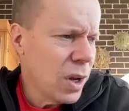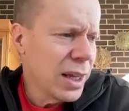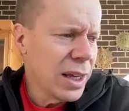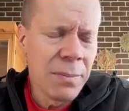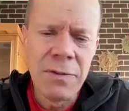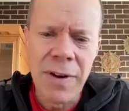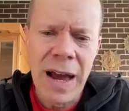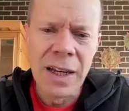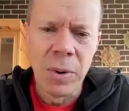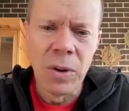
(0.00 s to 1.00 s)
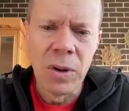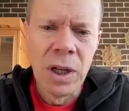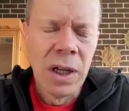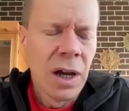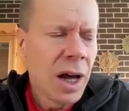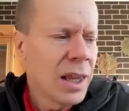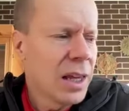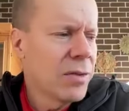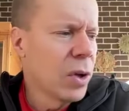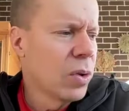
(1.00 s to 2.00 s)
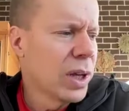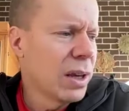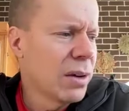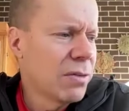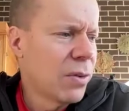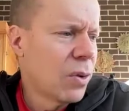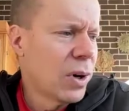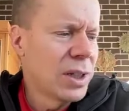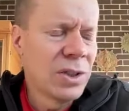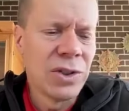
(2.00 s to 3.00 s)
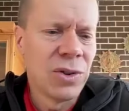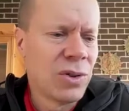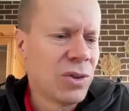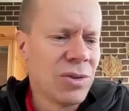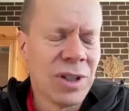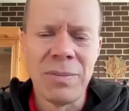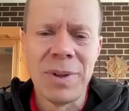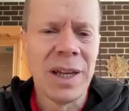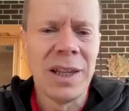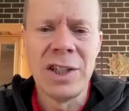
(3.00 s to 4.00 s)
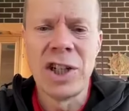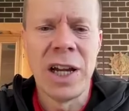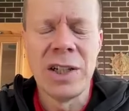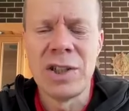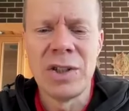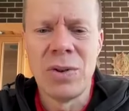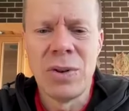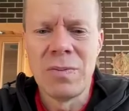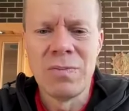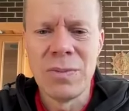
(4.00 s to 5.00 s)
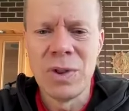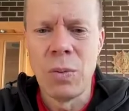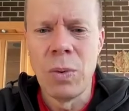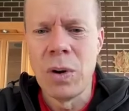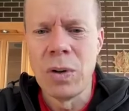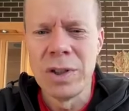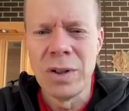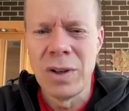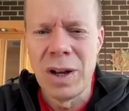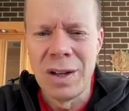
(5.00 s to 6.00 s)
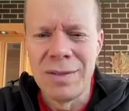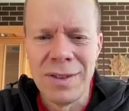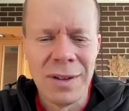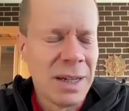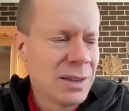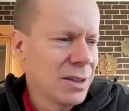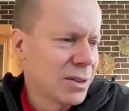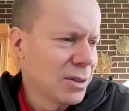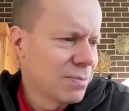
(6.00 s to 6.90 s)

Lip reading: I think it can be valuable. I think if you're looking for it to completely change your world and your life, I mean,